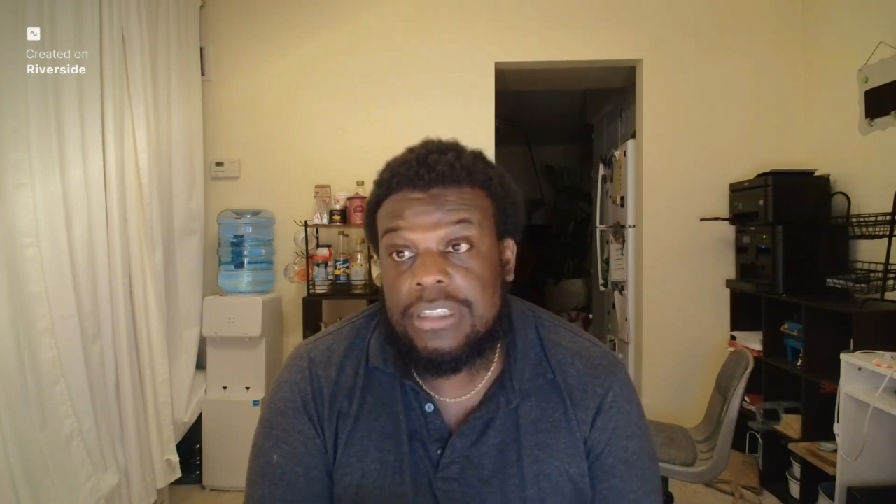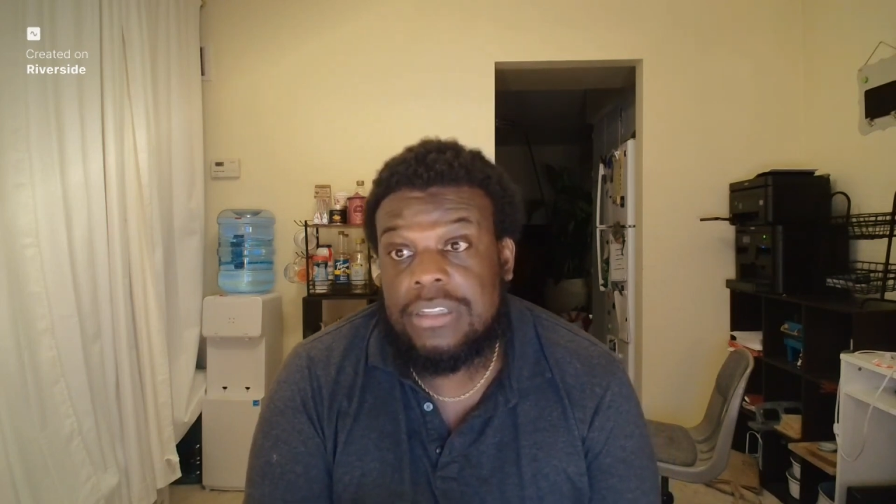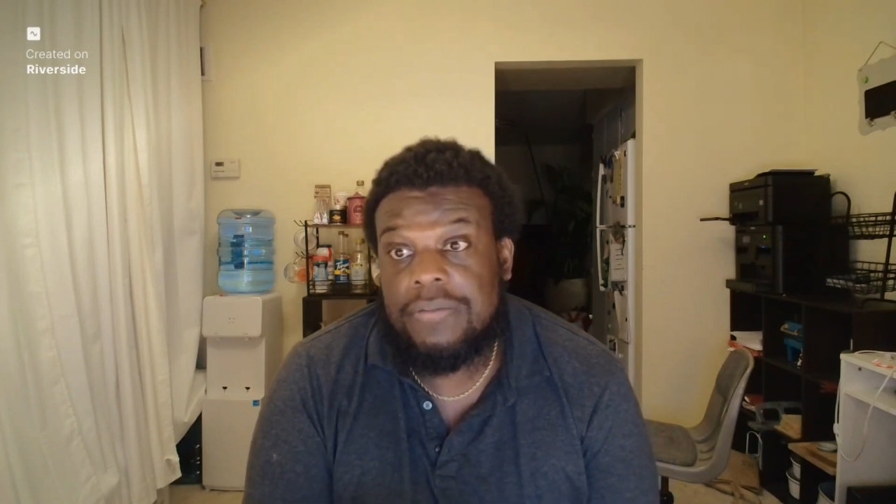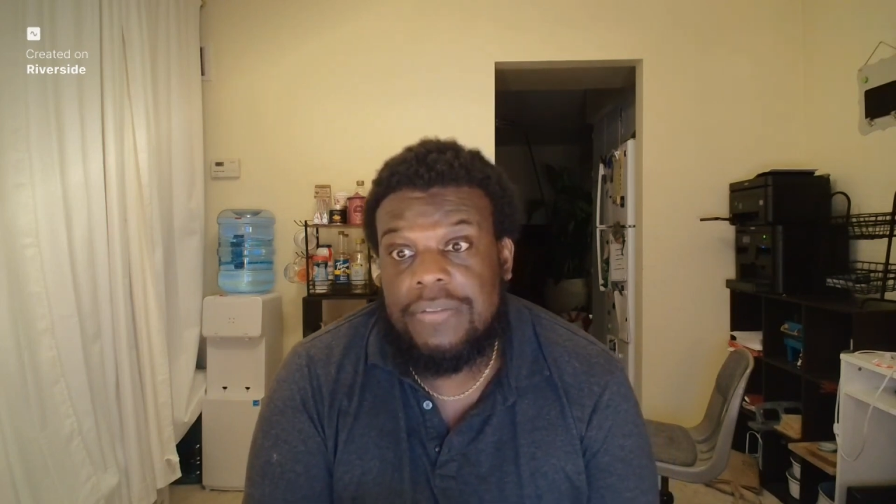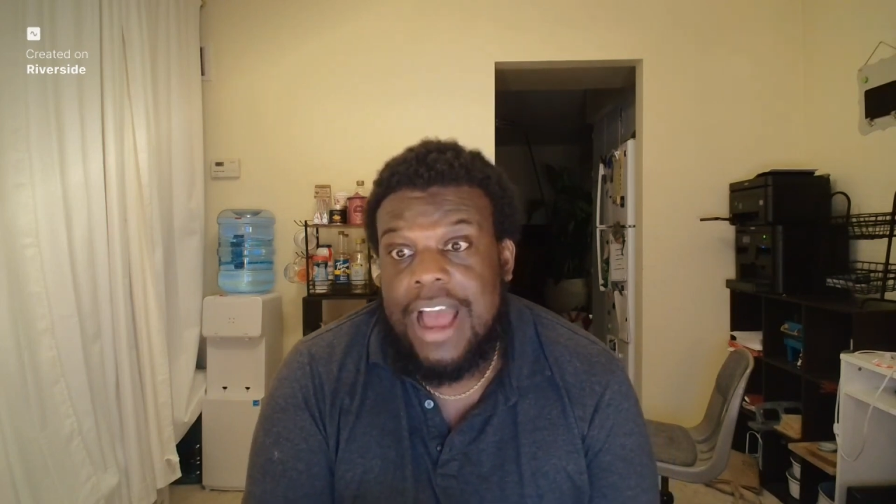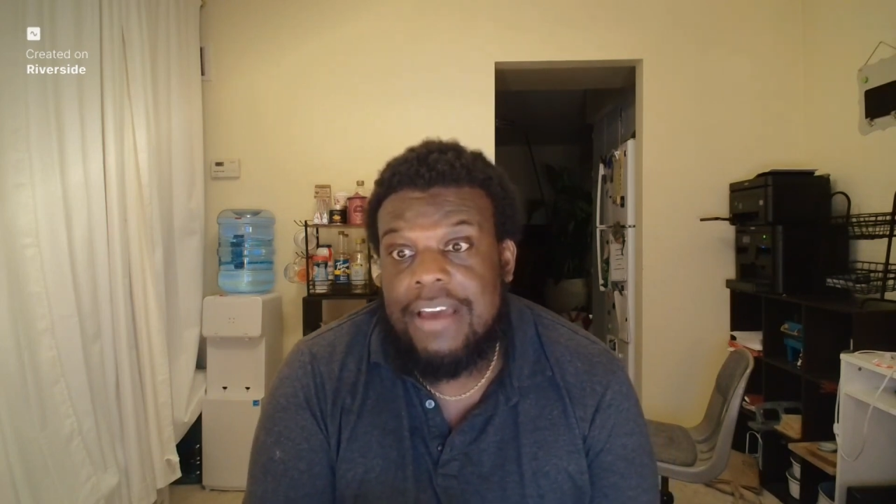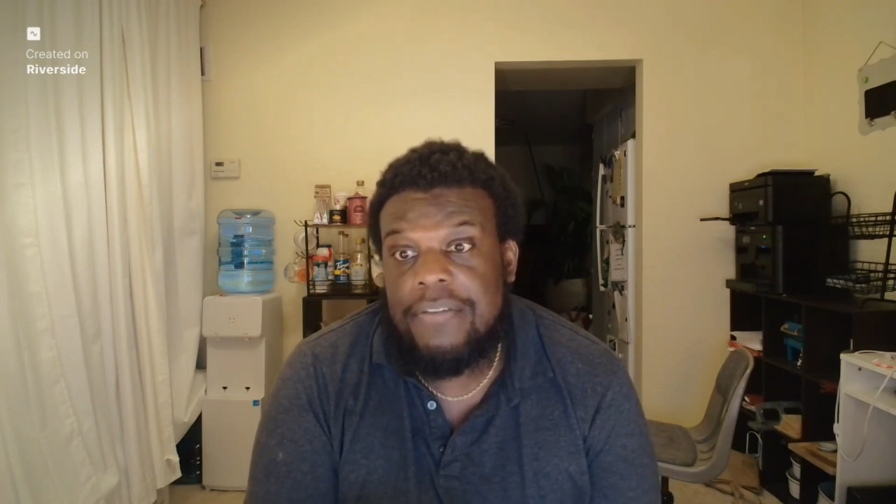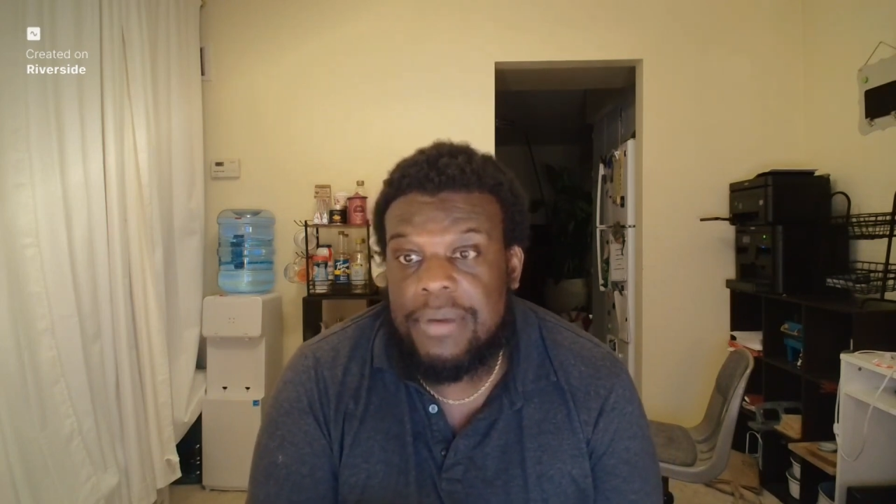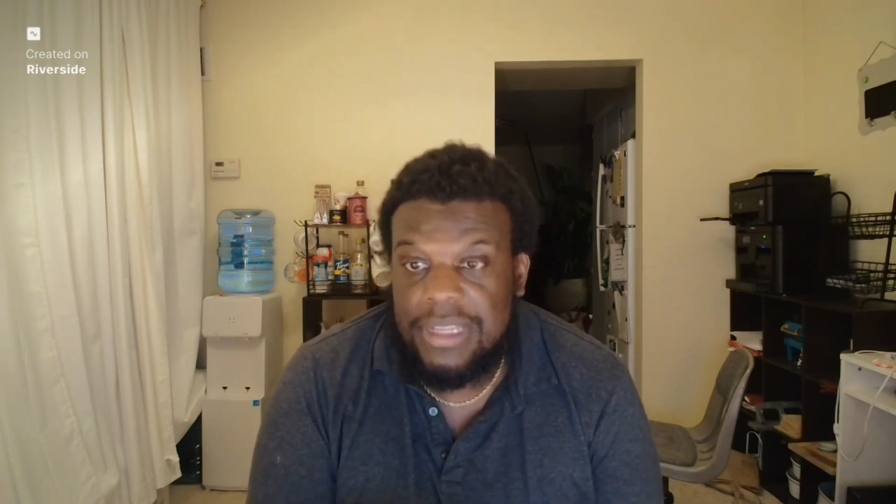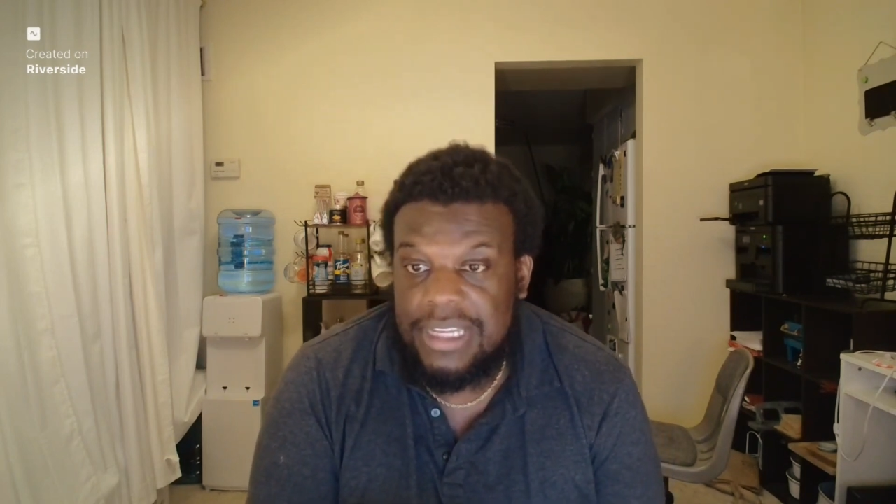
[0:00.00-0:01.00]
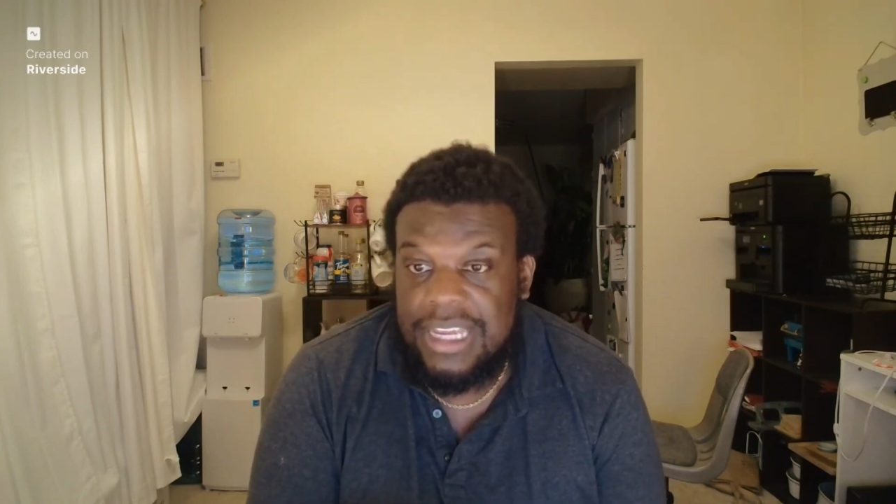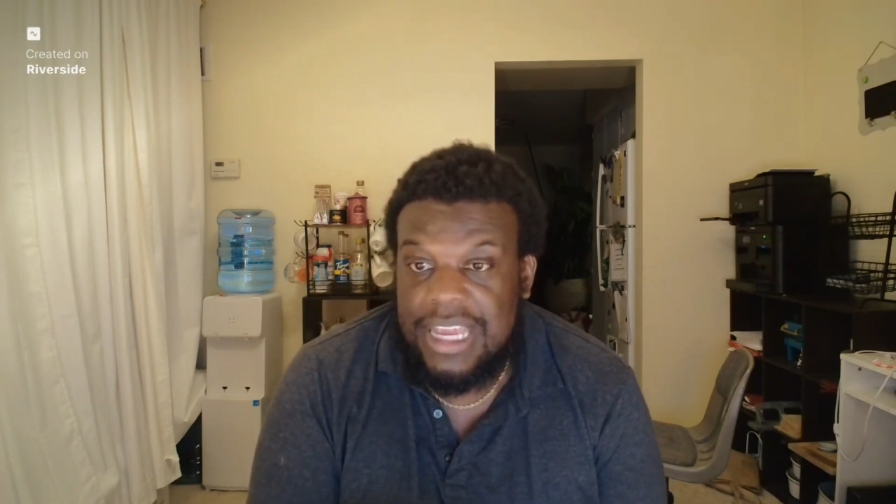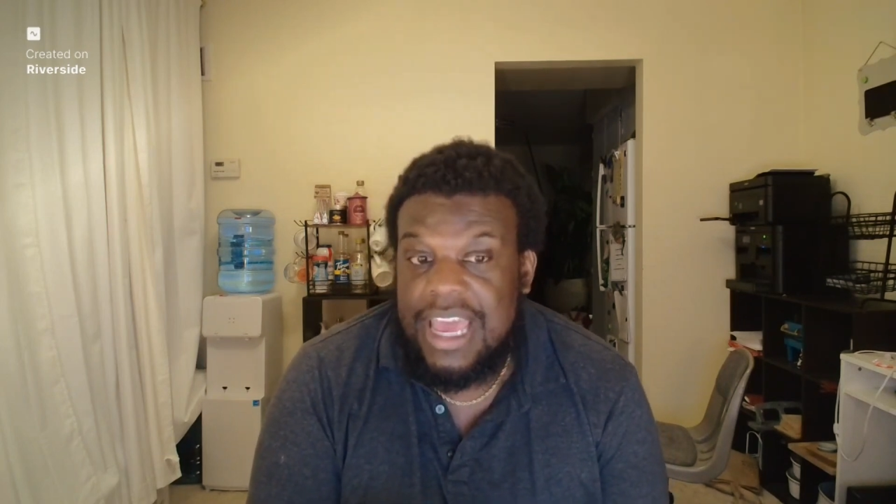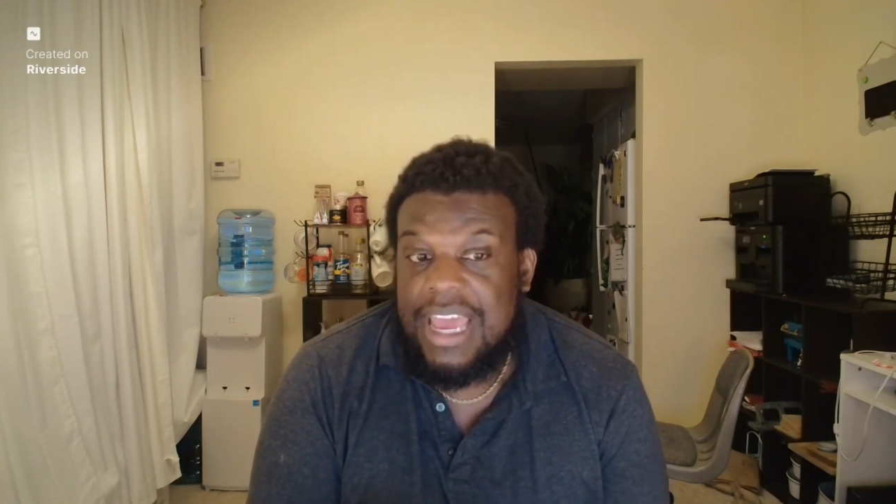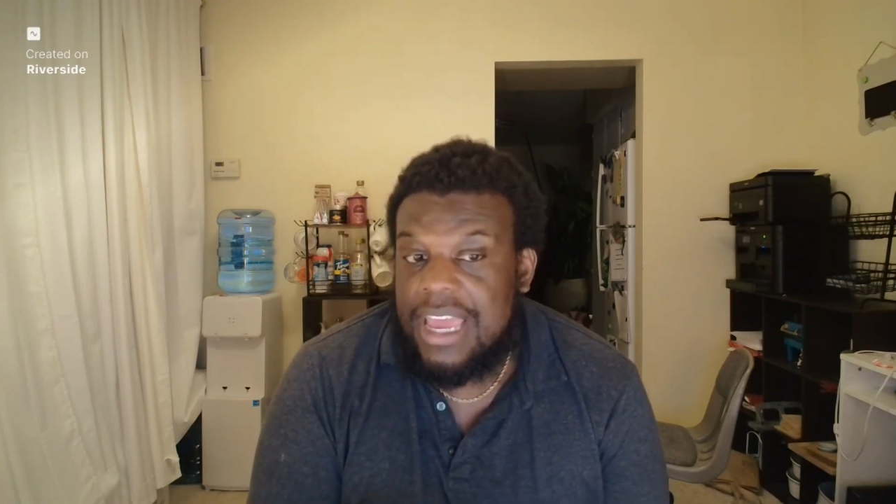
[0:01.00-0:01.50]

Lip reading: survivability